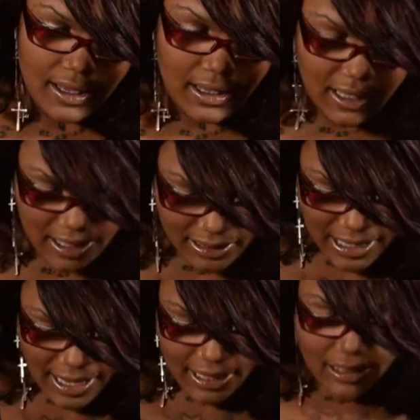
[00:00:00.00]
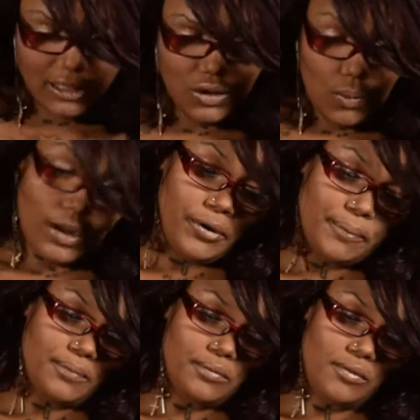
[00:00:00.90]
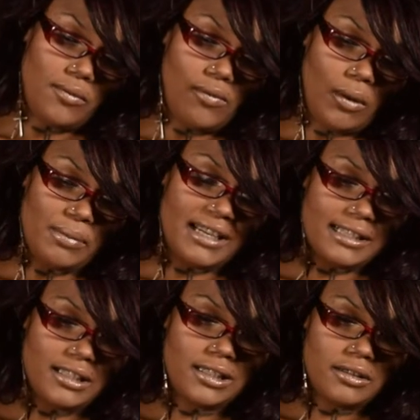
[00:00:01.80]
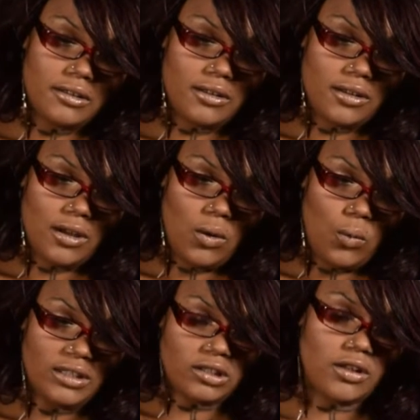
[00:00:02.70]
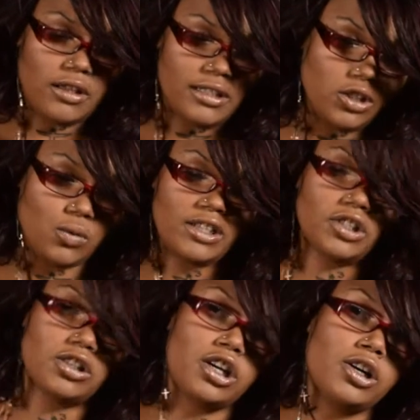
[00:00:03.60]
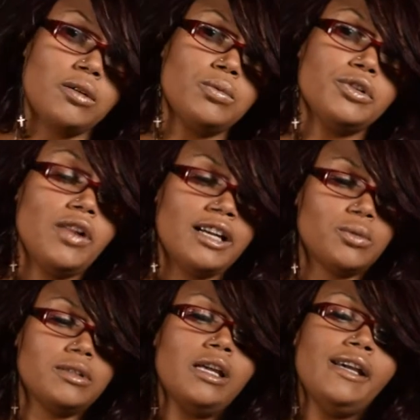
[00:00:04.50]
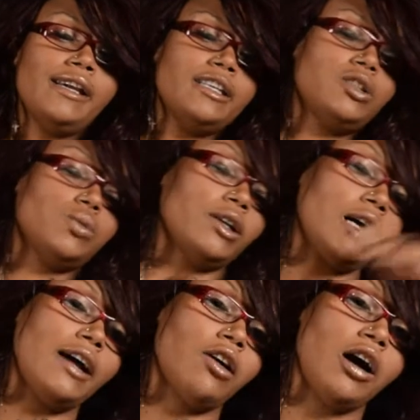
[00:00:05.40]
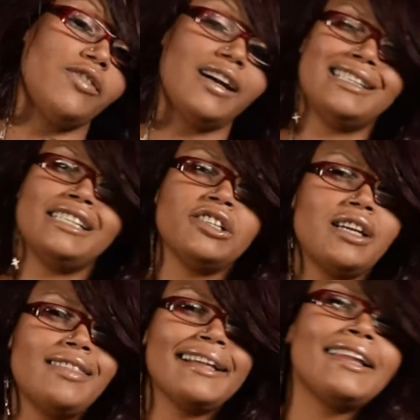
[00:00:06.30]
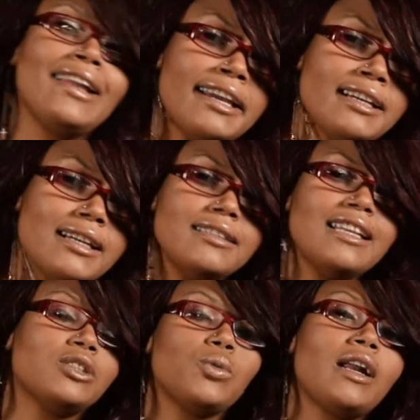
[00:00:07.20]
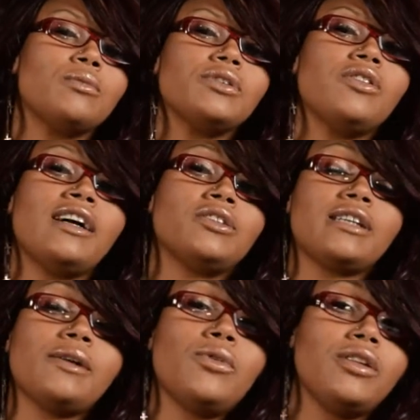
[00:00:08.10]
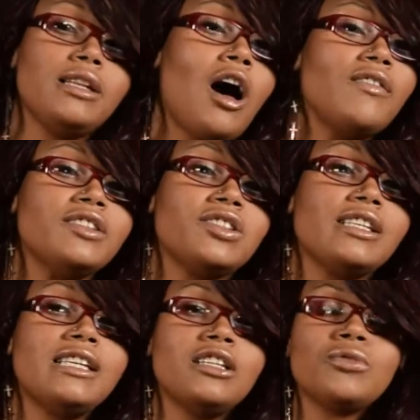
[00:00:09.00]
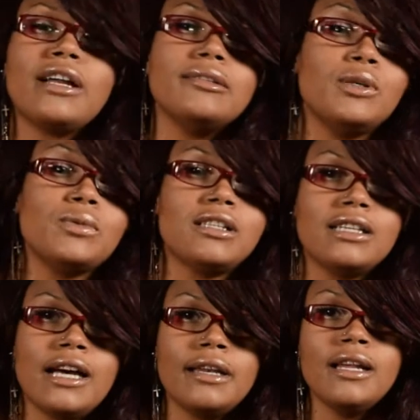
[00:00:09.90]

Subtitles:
he had his hands in his sweater, because once all this situation occurred, I realized when his sweater got off, I didn't hear nothing clank. That's when I realized, okay, well, then obviously he didn't threaten me with the gun.